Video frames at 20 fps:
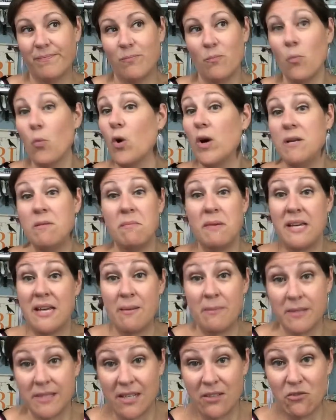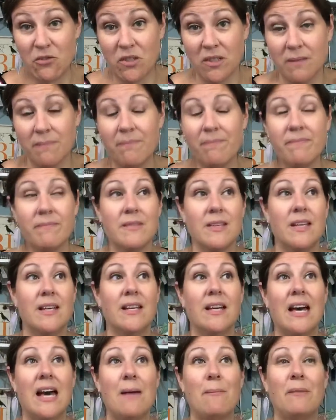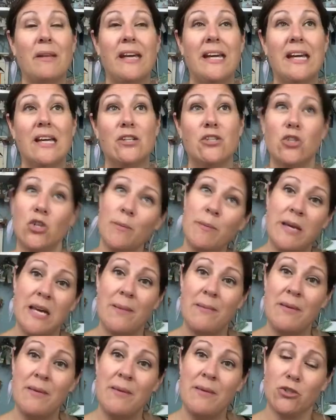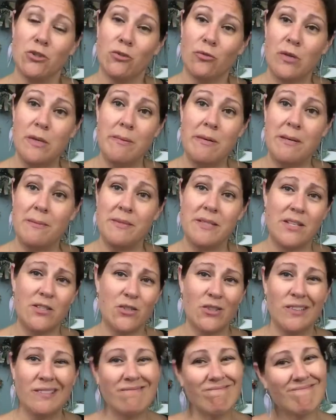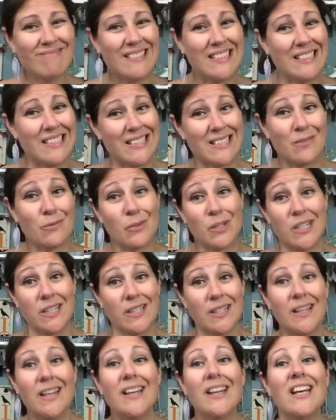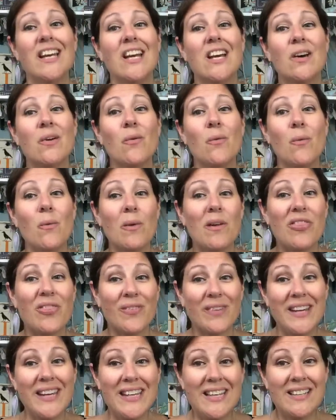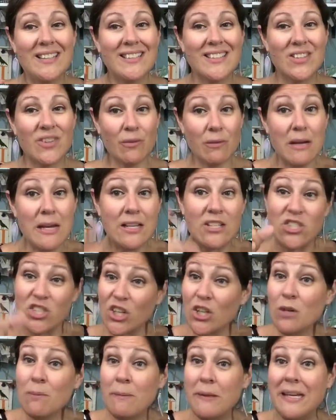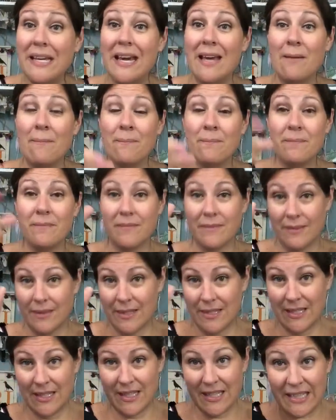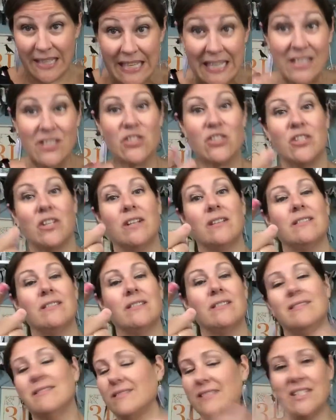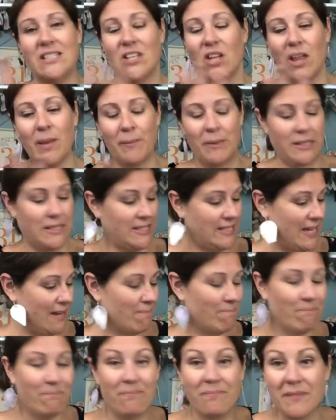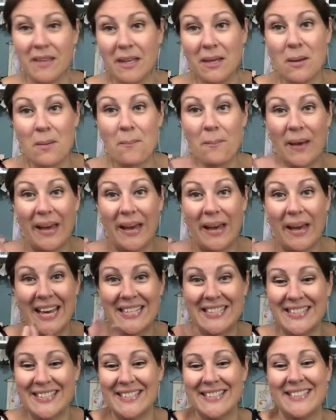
1 p.m. Central. I'm like, 2 p.m. Eastern, 3 p.m. Central. Mm, that doesn't work. 3, 3, 2 p.m. Eastern. That's all I'm going to say. Bye, guys.